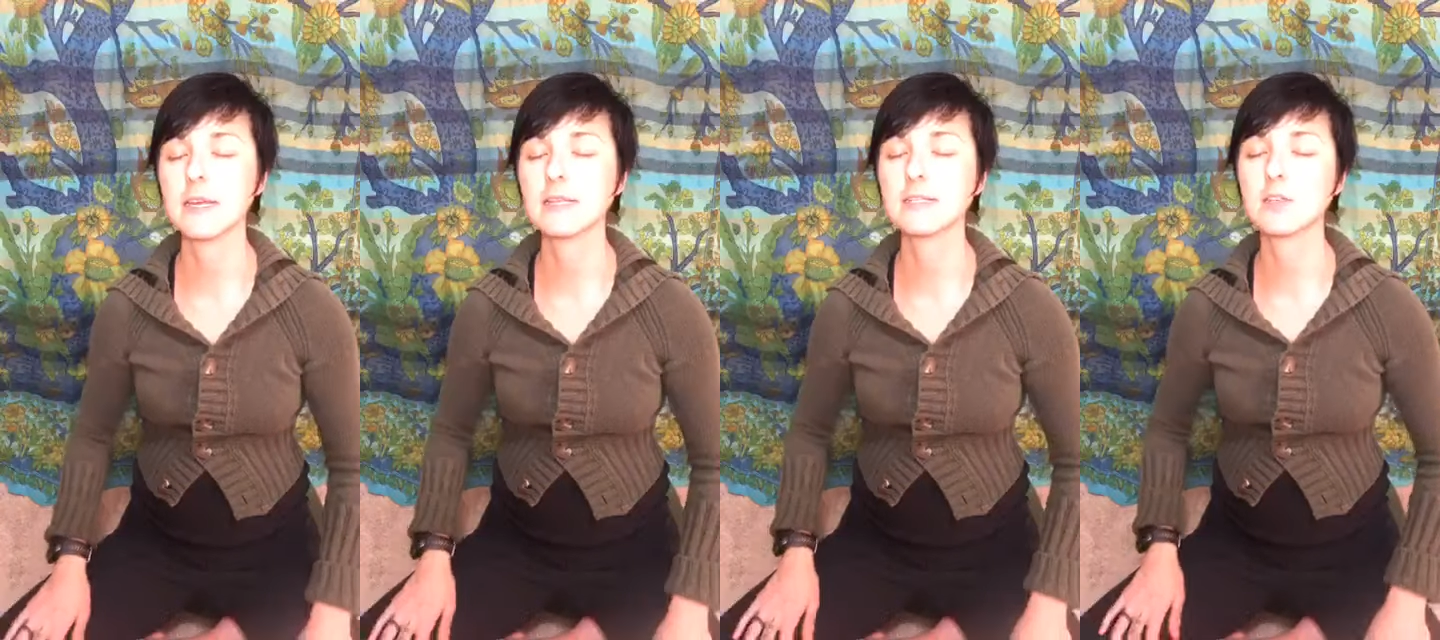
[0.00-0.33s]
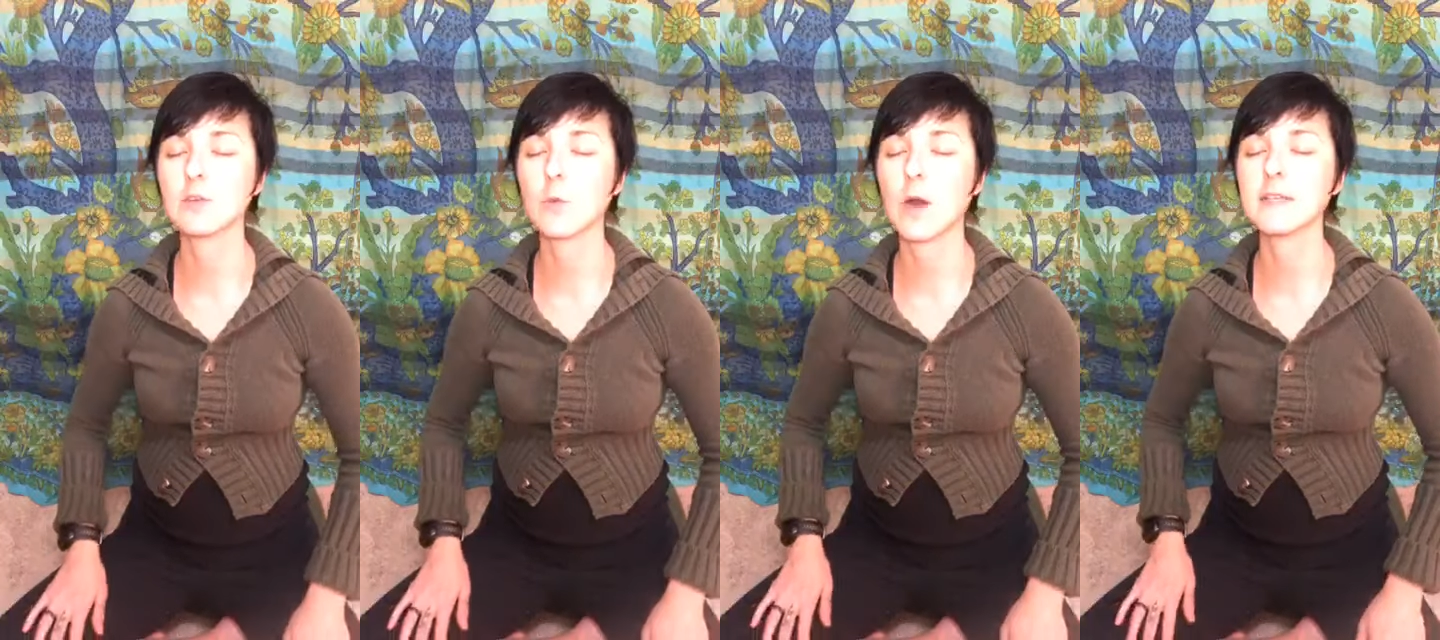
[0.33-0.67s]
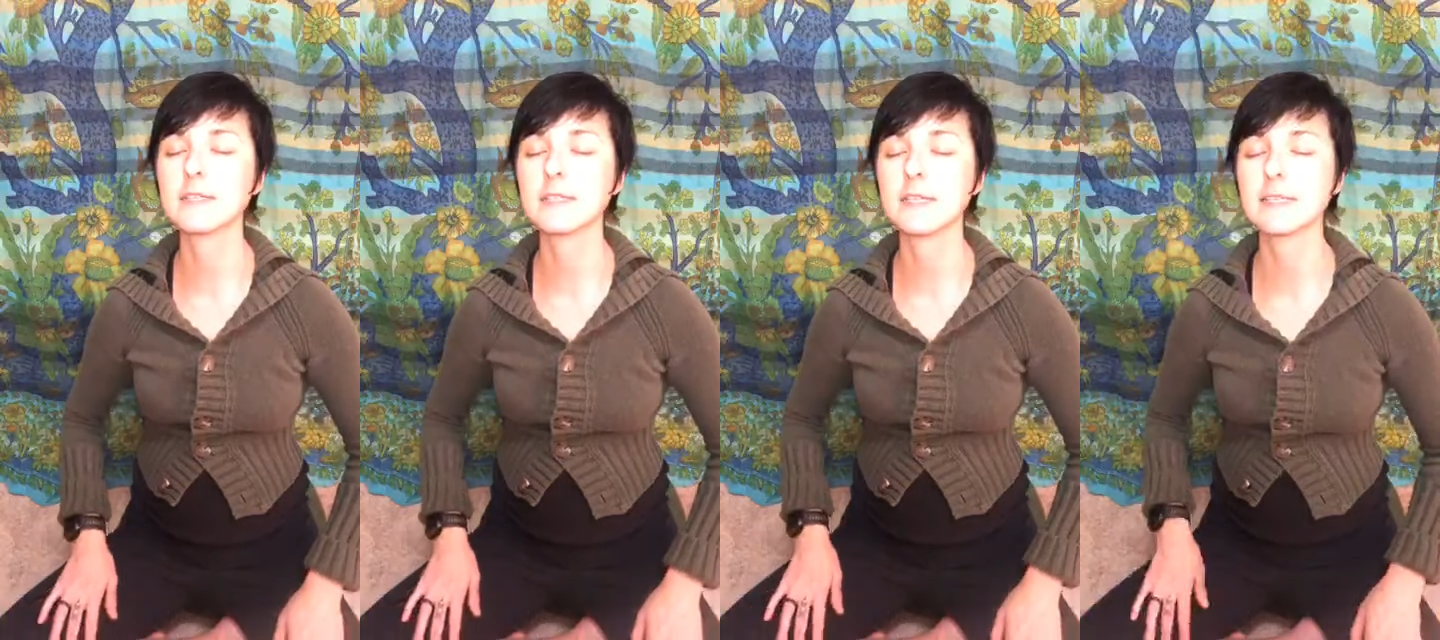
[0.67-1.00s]
Is there
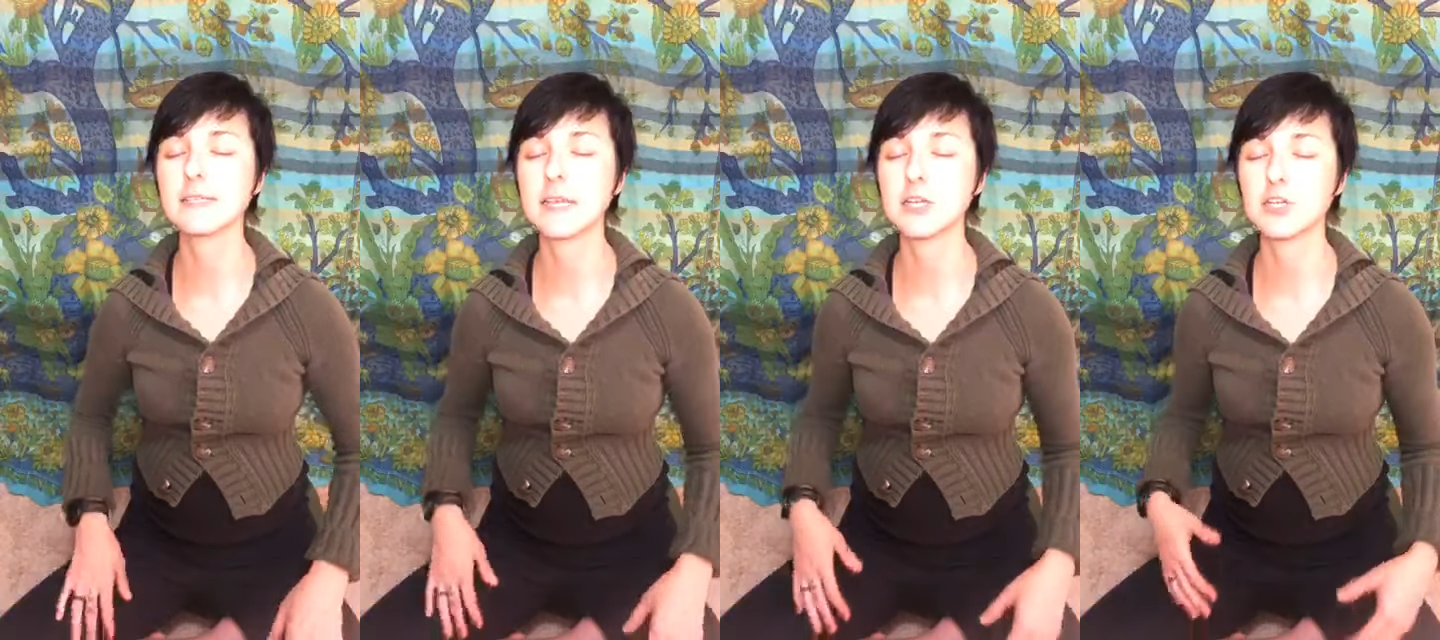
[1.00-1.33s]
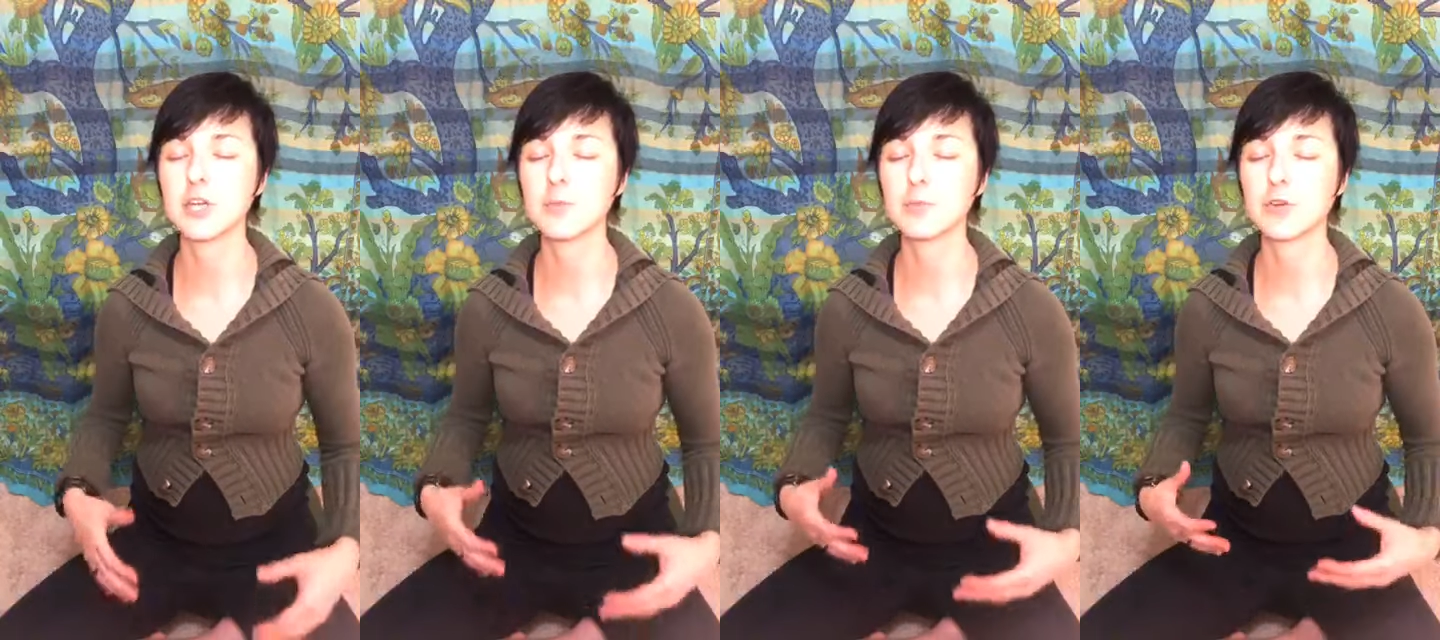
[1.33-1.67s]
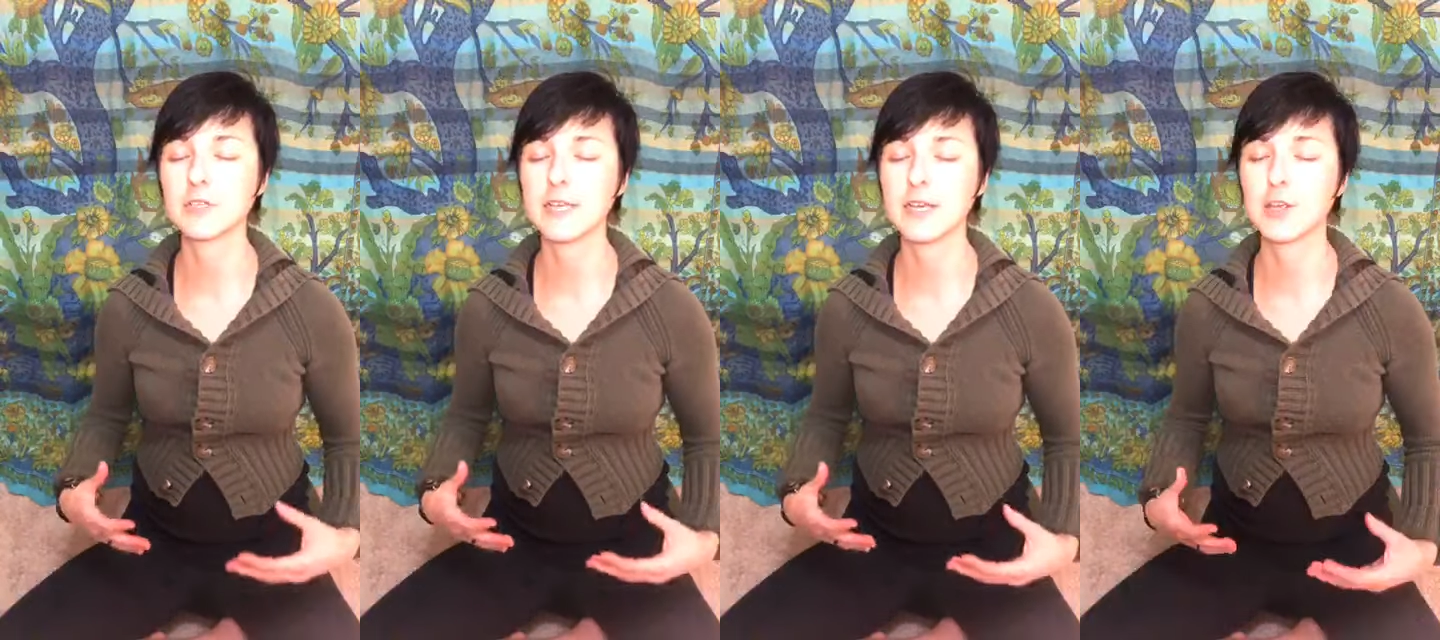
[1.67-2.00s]
one sensation in
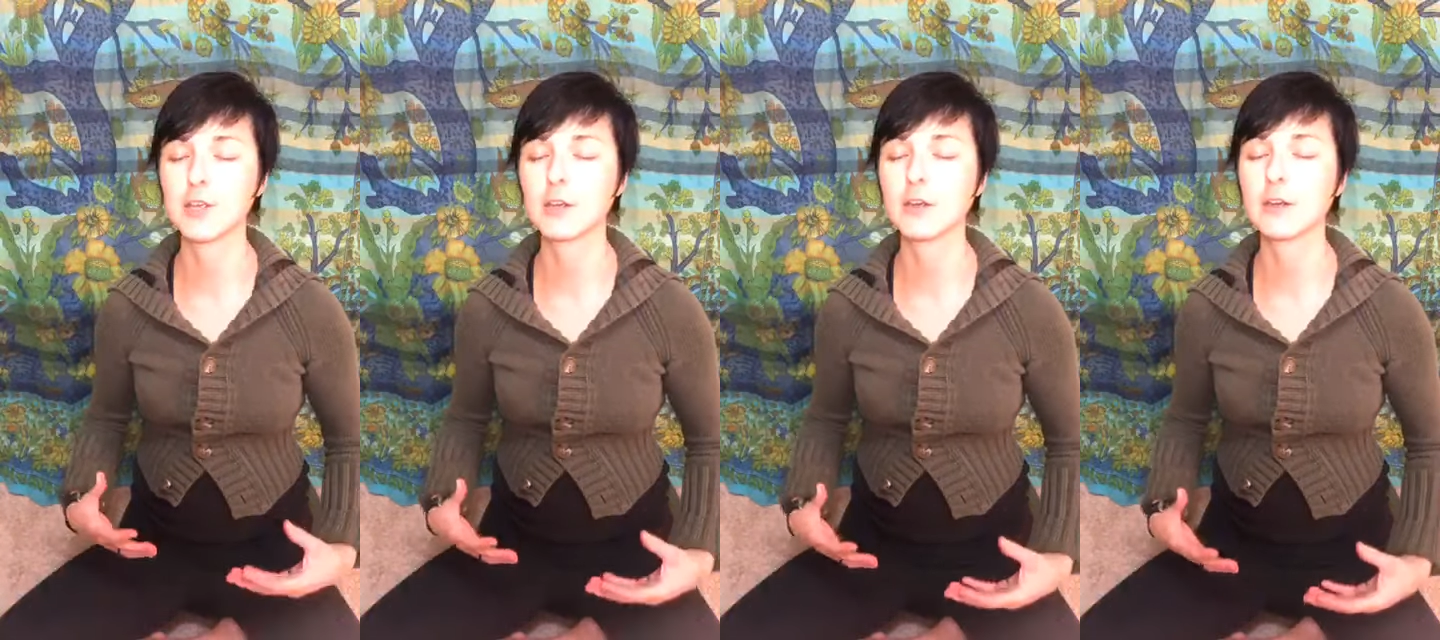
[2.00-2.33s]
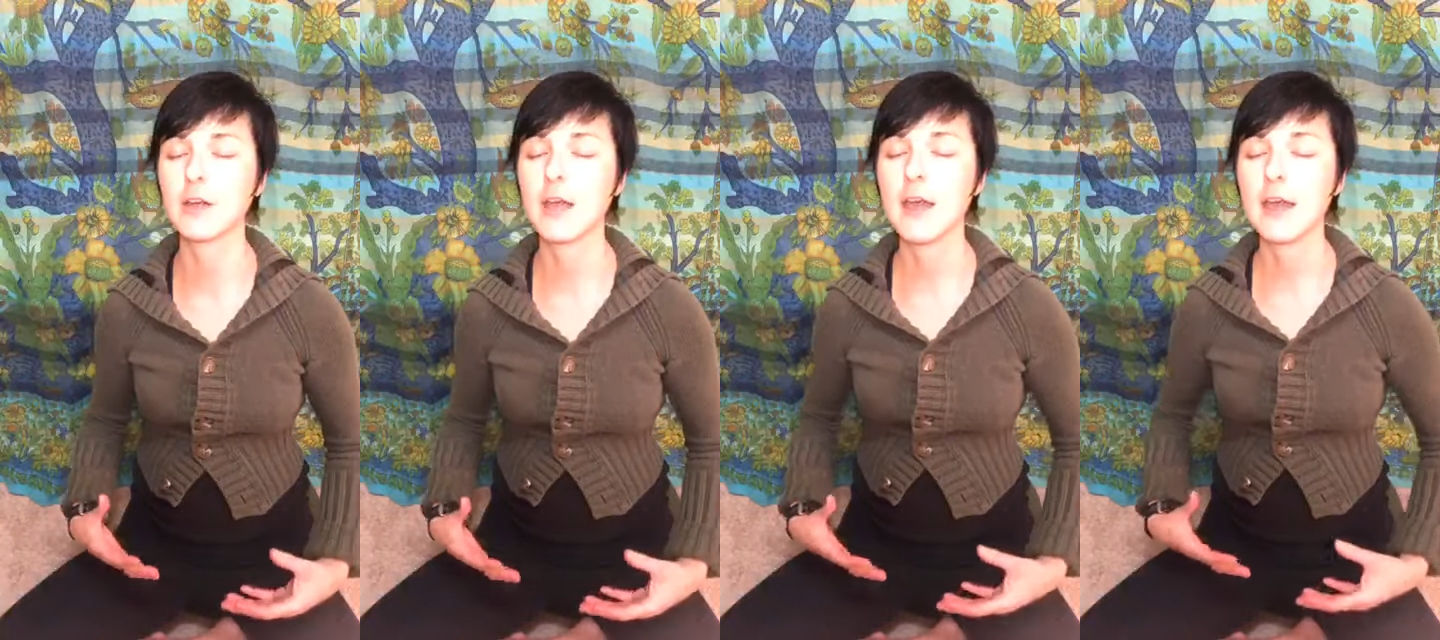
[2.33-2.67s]
particular